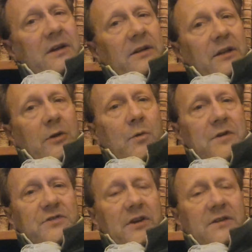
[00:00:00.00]

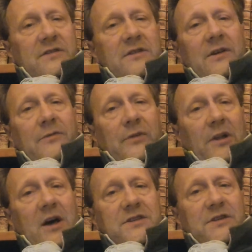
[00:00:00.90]
linguistics,
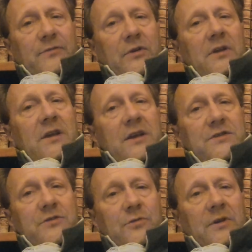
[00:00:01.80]
philosophy,
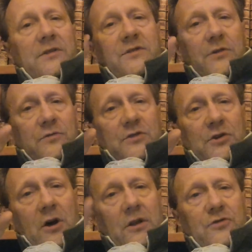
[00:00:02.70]
history, and
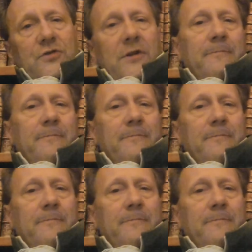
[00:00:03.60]
sociology,